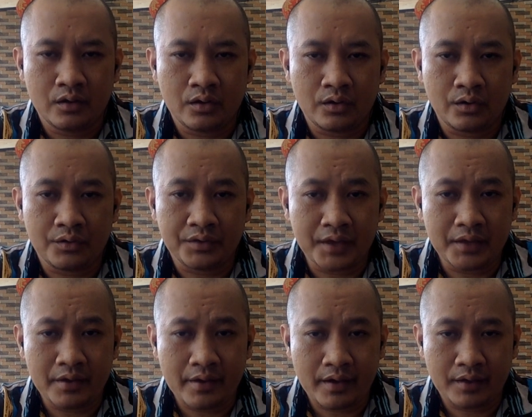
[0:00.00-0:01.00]
On the
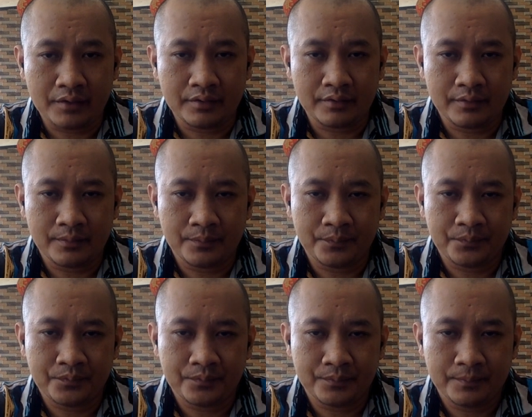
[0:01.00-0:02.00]
other hand,
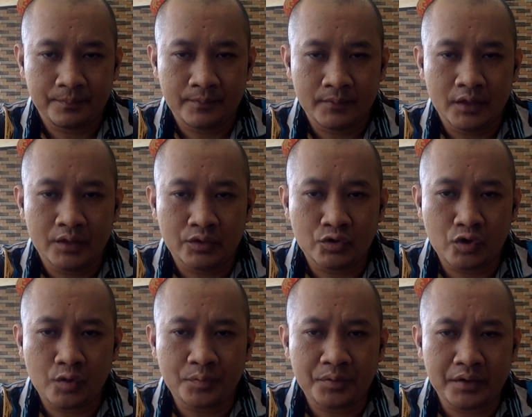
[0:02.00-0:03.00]
to
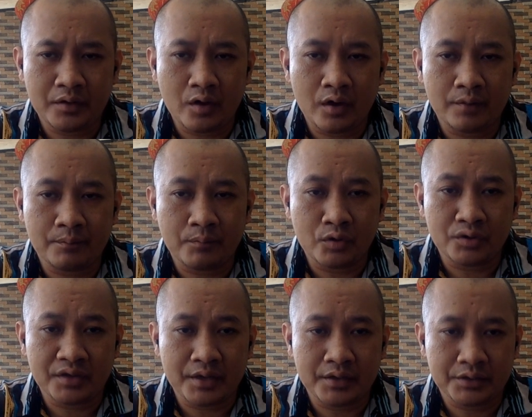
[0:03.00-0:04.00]
obtain a
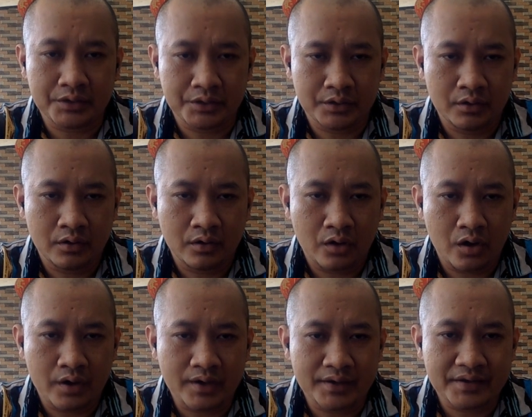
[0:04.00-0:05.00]
mortgage
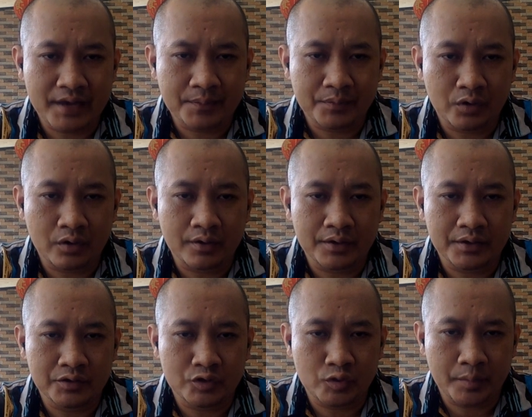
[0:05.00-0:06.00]
or a debt
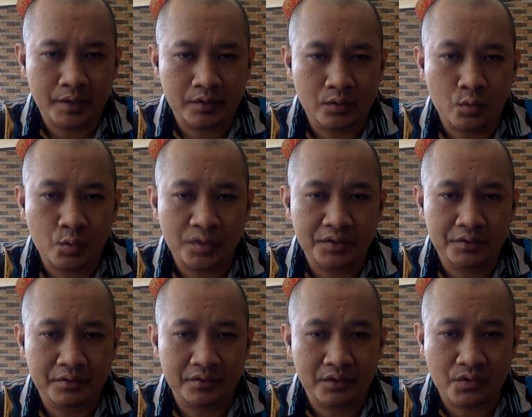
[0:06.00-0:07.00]
instrument with
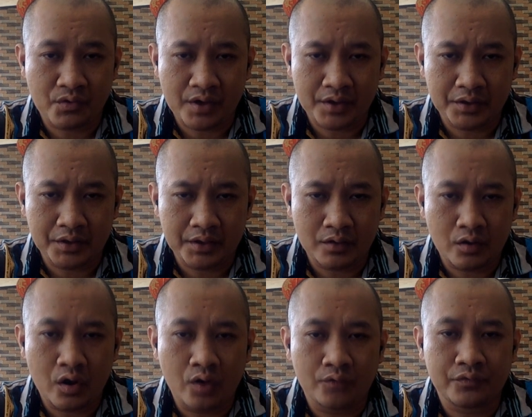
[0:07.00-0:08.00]
the granting
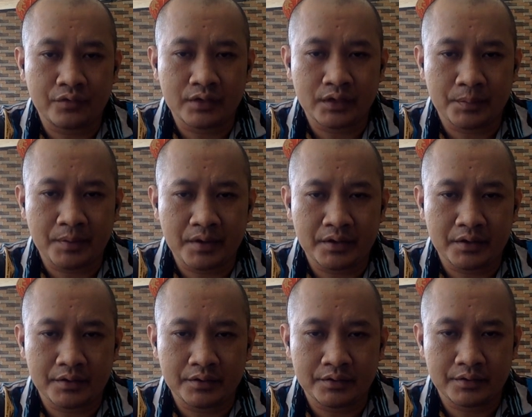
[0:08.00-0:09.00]
of
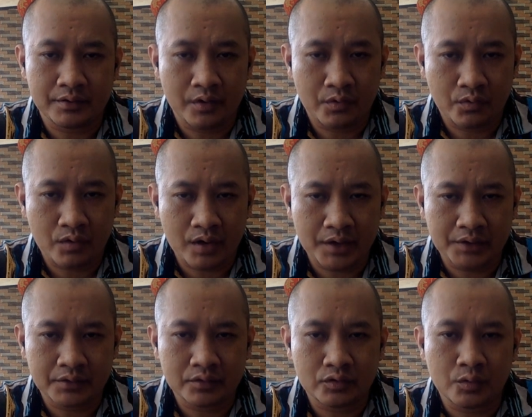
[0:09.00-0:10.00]
independent right
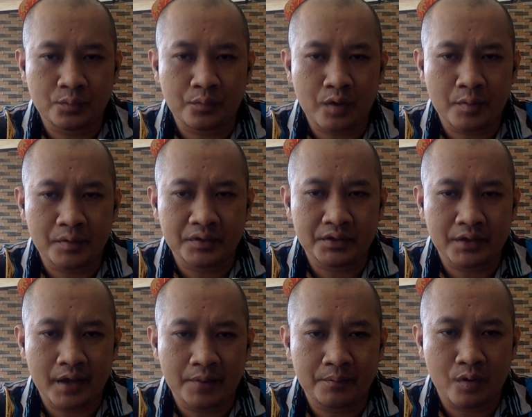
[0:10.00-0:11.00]
to property
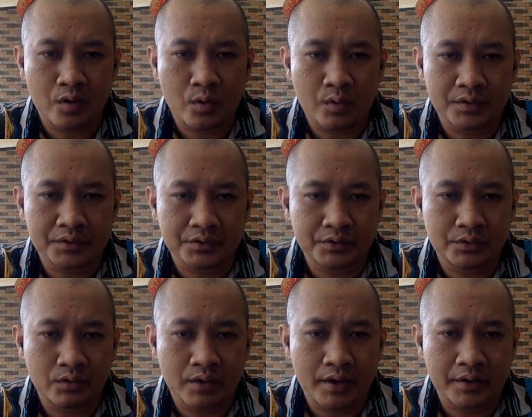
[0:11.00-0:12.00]
and borrowers to
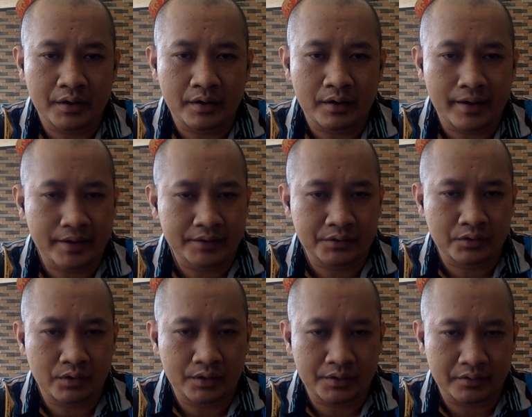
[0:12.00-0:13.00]
lender as
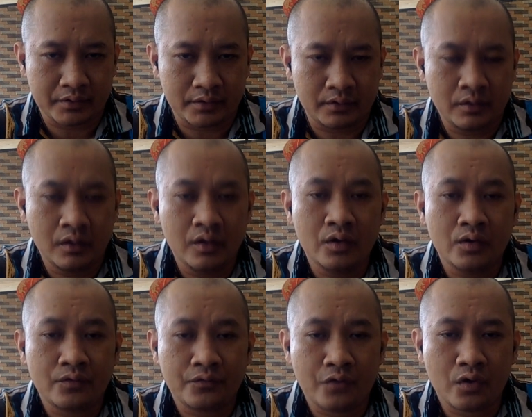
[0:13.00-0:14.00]
collateral
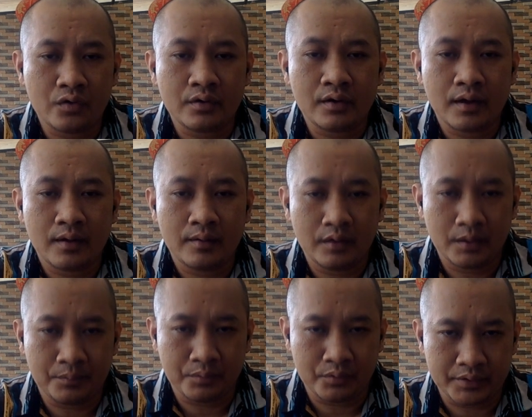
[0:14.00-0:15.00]
for a
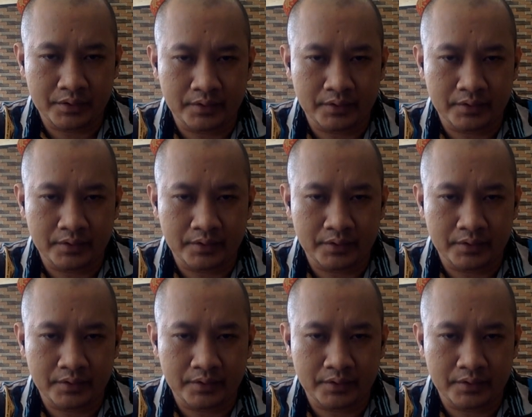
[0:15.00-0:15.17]
building.